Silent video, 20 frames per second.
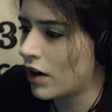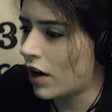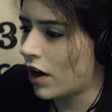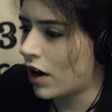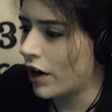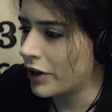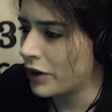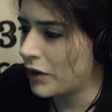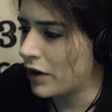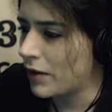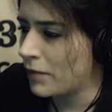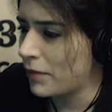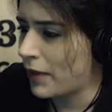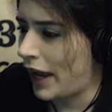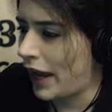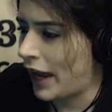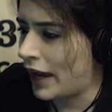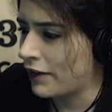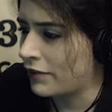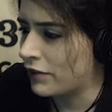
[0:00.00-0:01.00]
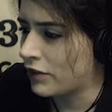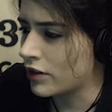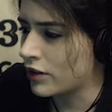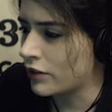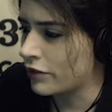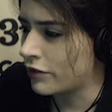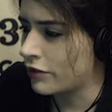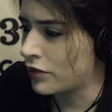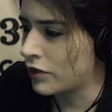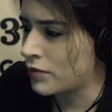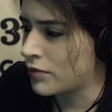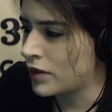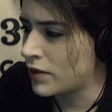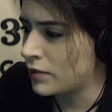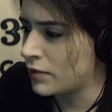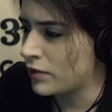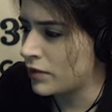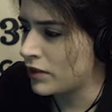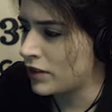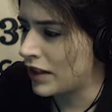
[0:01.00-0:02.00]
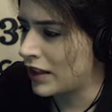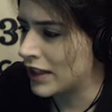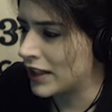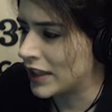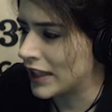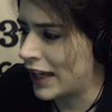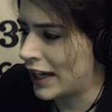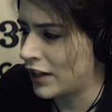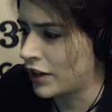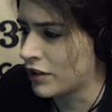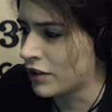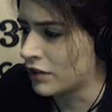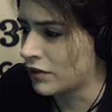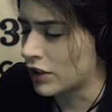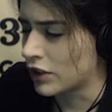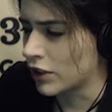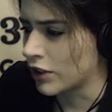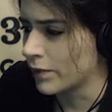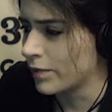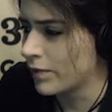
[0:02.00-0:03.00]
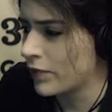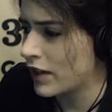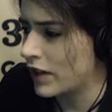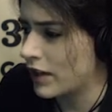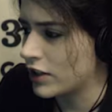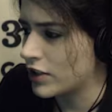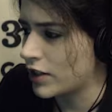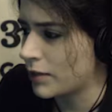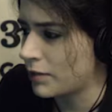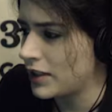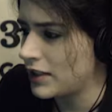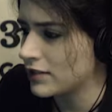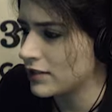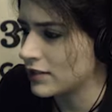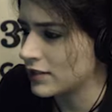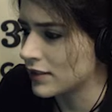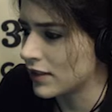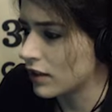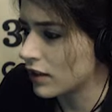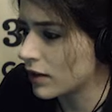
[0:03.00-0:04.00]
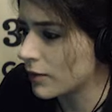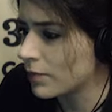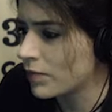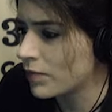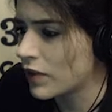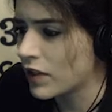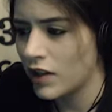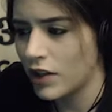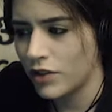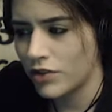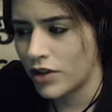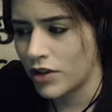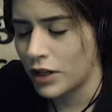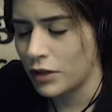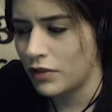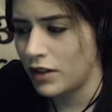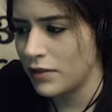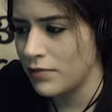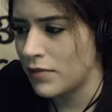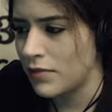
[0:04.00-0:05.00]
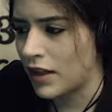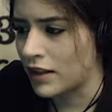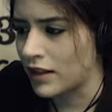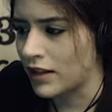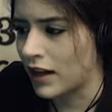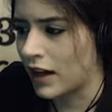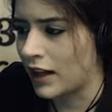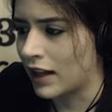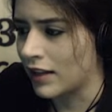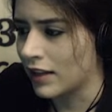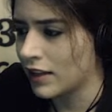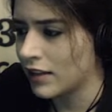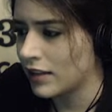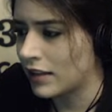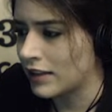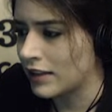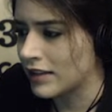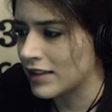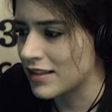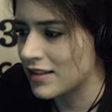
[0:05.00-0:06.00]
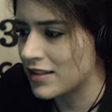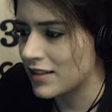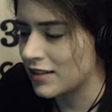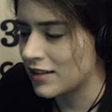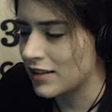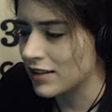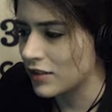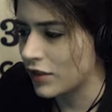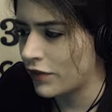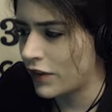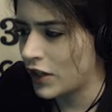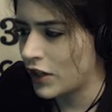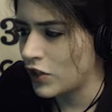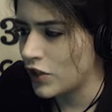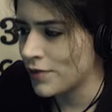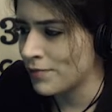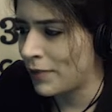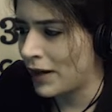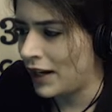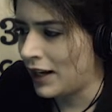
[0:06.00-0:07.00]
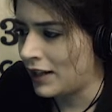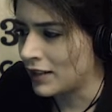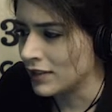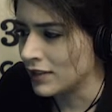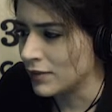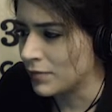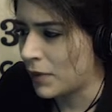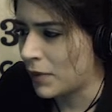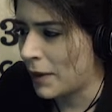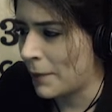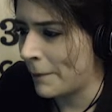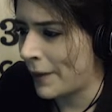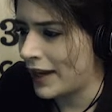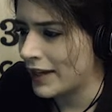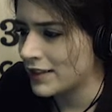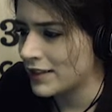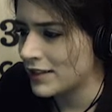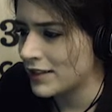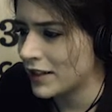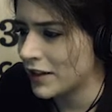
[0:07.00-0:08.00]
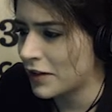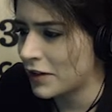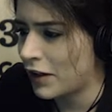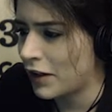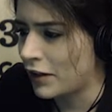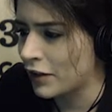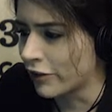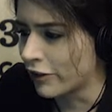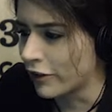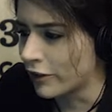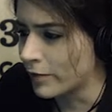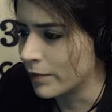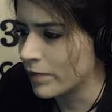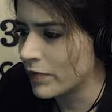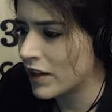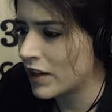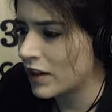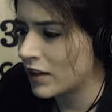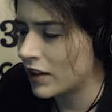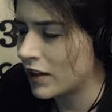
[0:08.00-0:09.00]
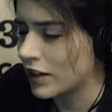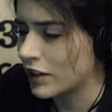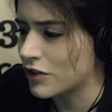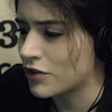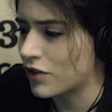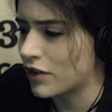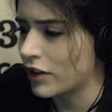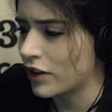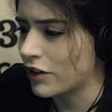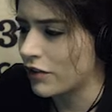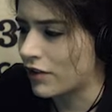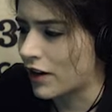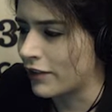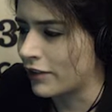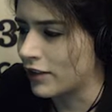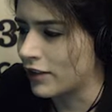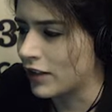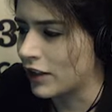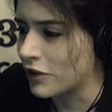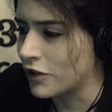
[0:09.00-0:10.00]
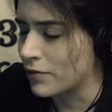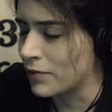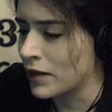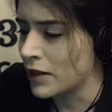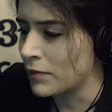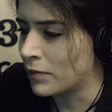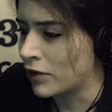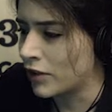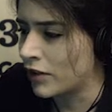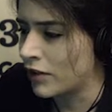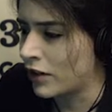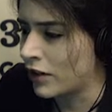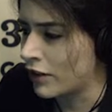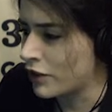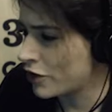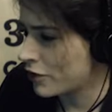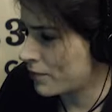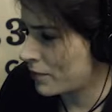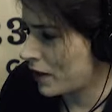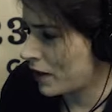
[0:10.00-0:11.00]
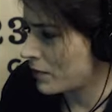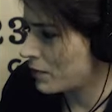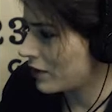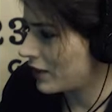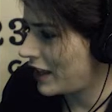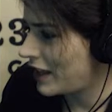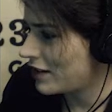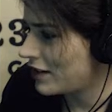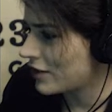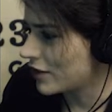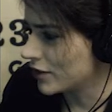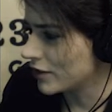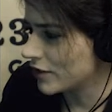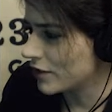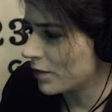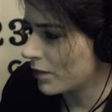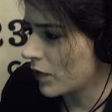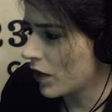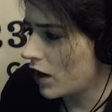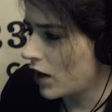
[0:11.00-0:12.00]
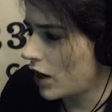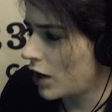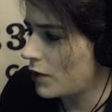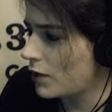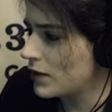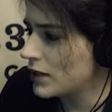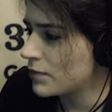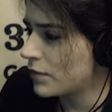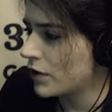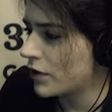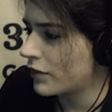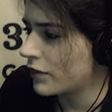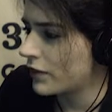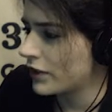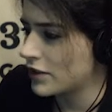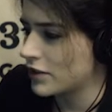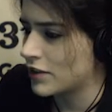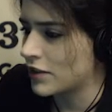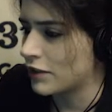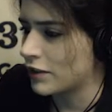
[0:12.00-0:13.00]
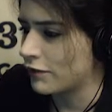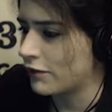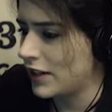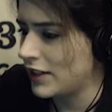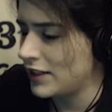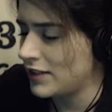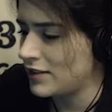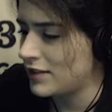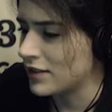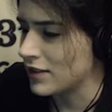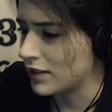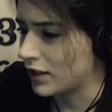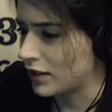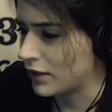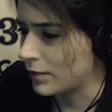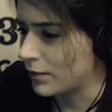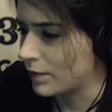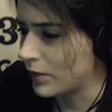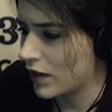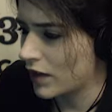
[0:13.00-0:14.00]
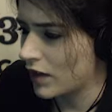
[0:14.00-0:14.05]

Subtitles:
Argue on behalf of the formidable lacquerer. A Japanese aesthetic. Tranquil and melancholic. Like the stillness of ancient ponds. Bombastic and colorful. Like a drunken revel under paper lanterns. Always perfect to the finest detail.